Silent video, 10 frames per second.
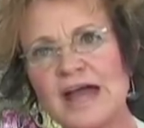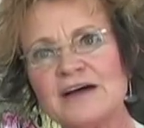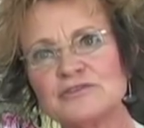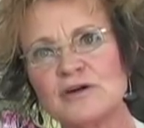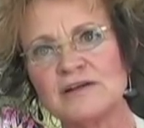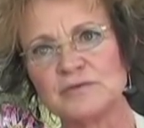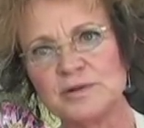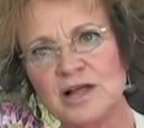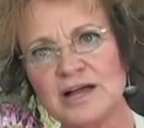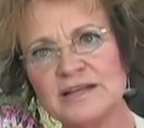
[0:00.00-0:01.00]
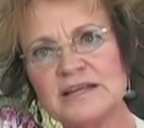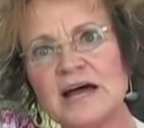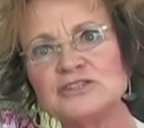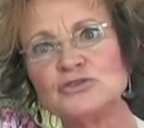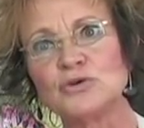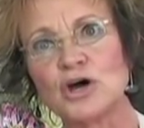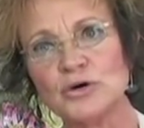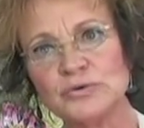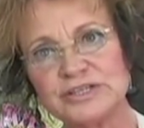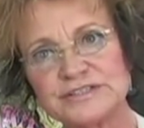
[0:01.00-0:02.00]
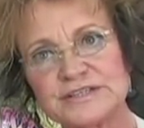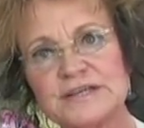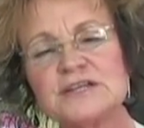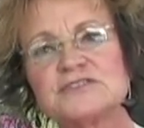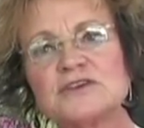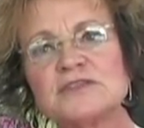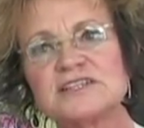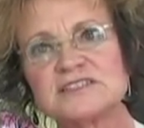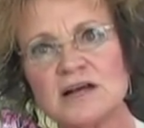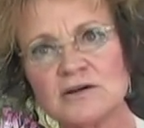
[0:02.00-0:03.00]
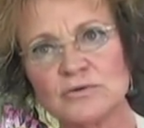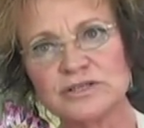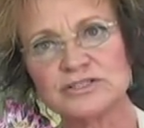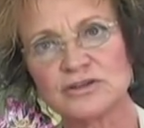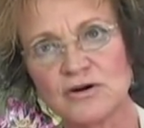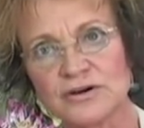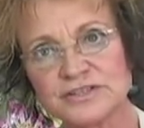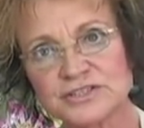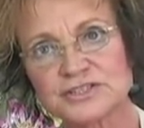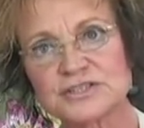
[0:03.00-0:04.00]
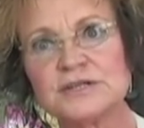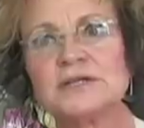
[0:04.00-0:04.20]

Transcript: after I've applied it, I do coat it so that it's not going to tarnish,